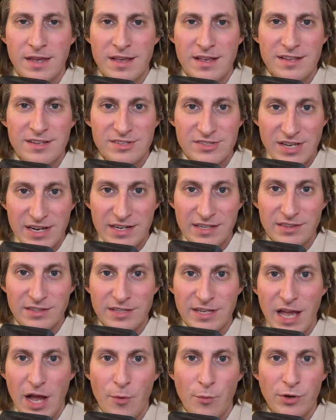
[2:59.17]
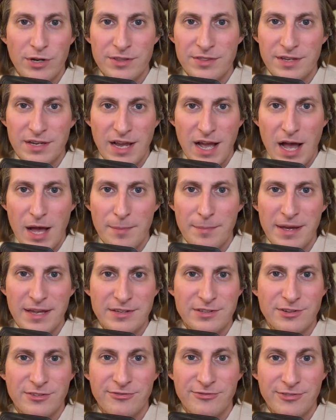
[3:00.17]
Secondly, I wanted the
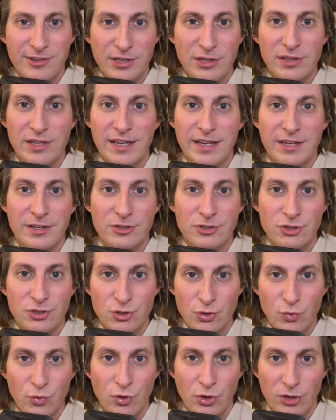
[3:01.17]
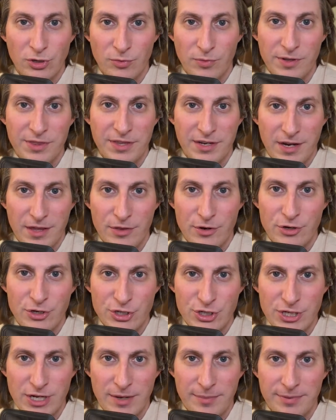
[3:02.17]
combat to feel like a duel with another
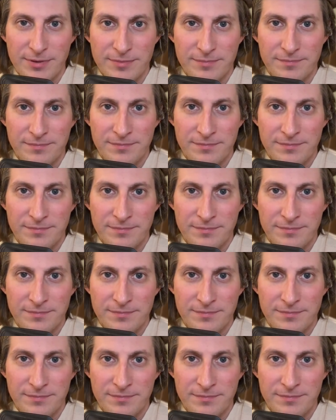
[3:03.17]
ship.